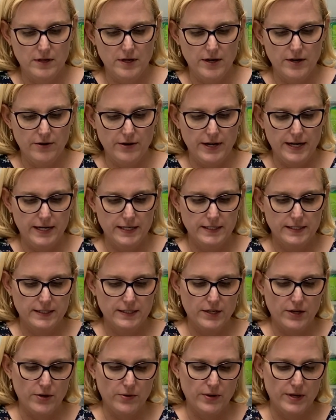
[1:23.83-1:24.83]
All right,
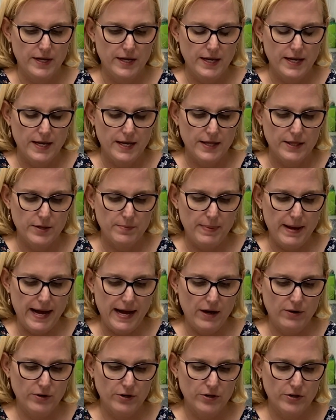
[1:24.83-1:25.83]
so the
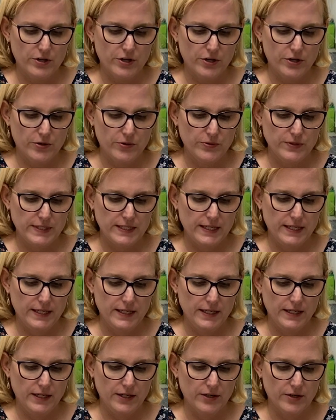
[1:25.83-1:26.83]
powder goes in
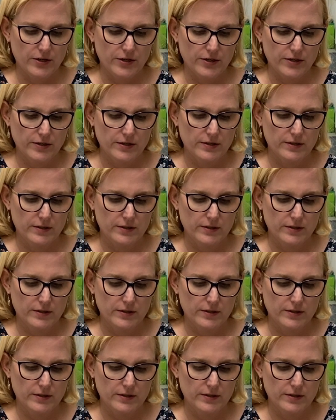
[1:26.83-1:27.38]
here